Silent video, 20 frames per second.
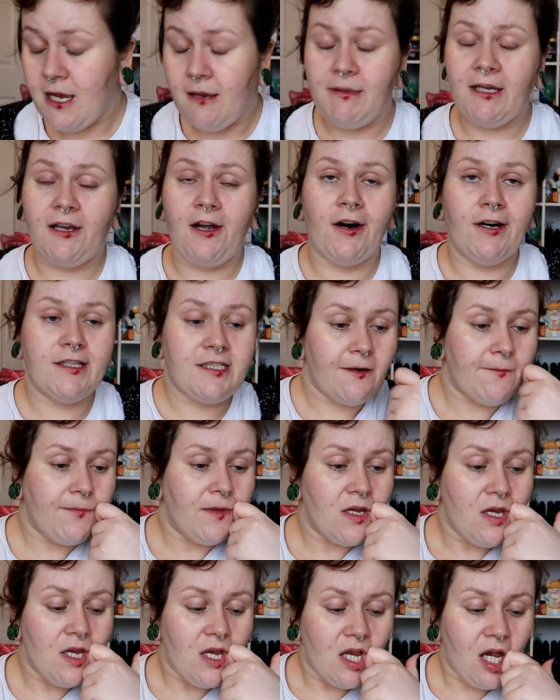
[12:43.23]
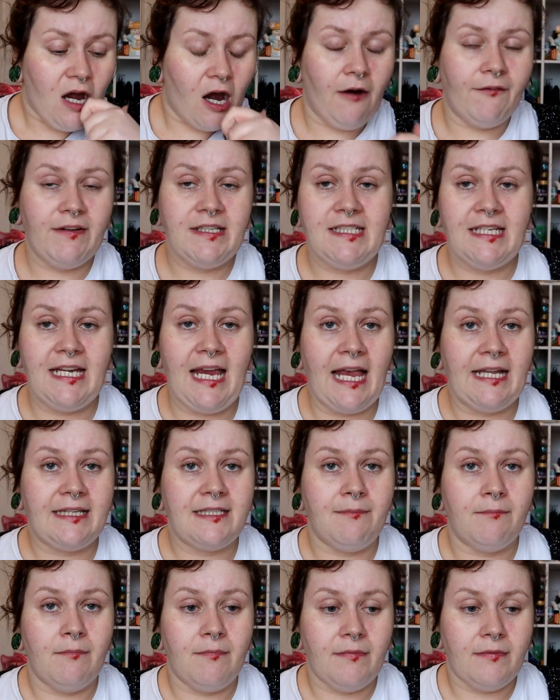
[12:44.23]
because obviously
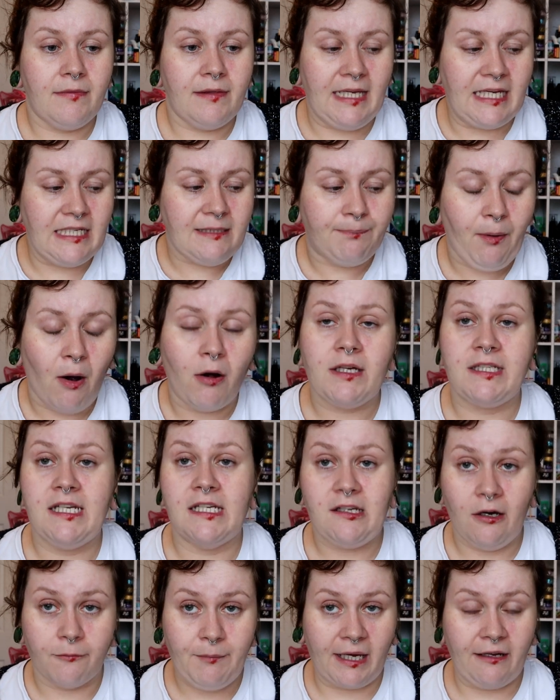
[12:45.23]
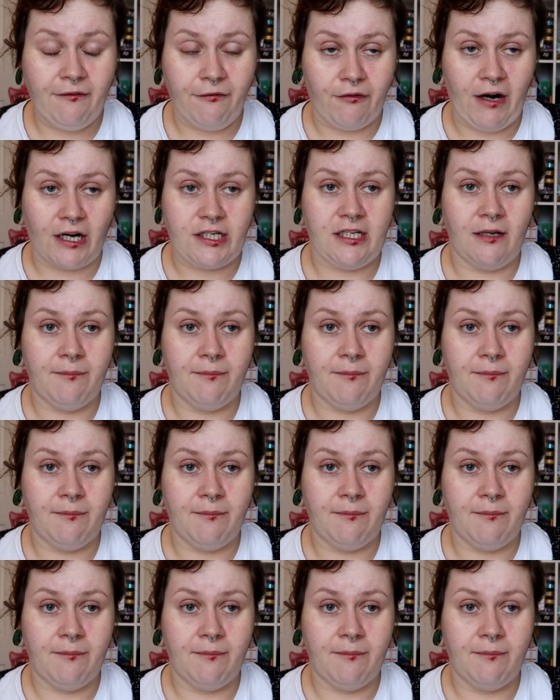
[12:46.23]
it's, these boxes are made fresh.